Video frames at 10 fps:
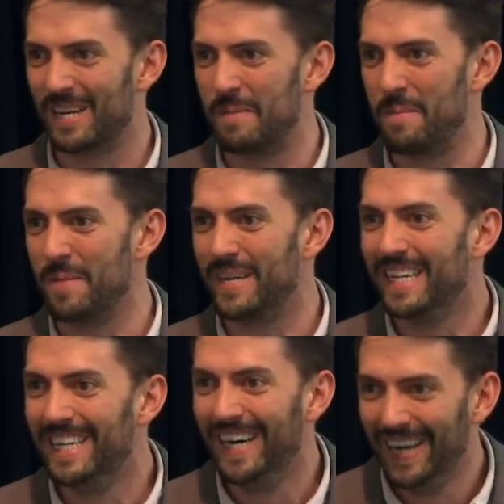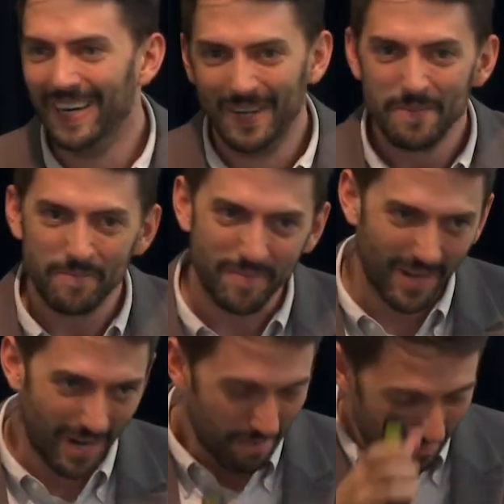kind of my baby.
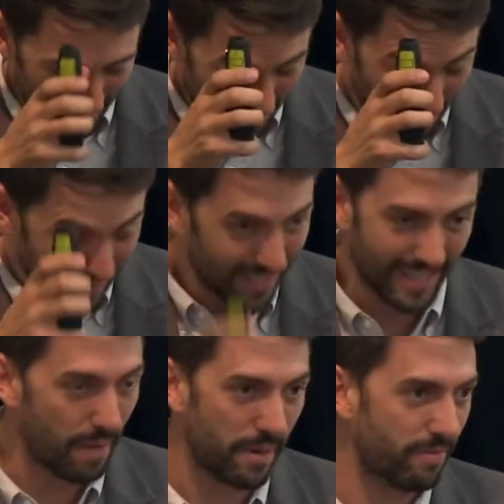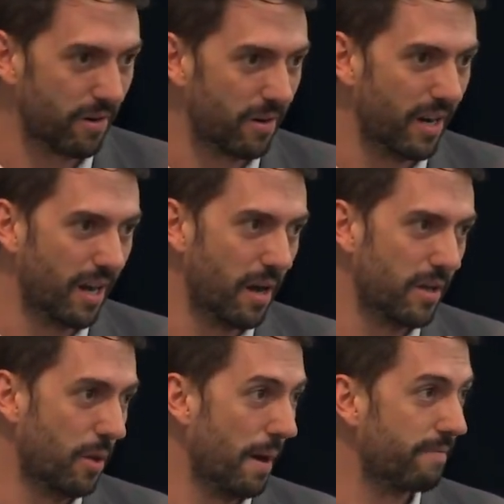Um, been working on the company for uh, you
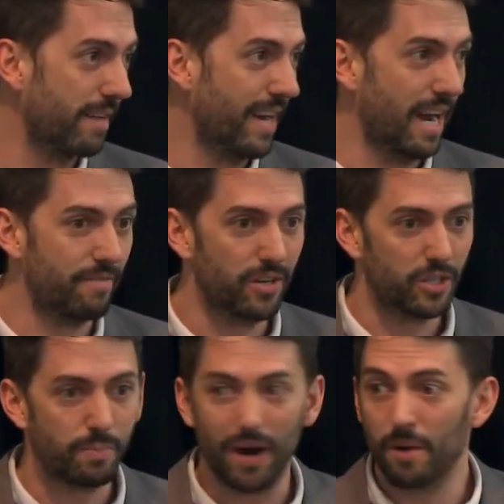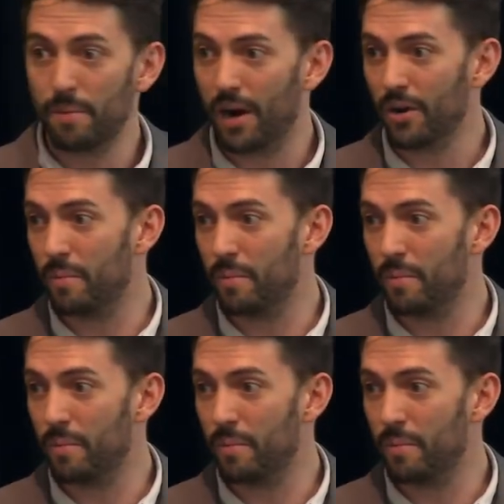know about five and a half years. Prior, prior to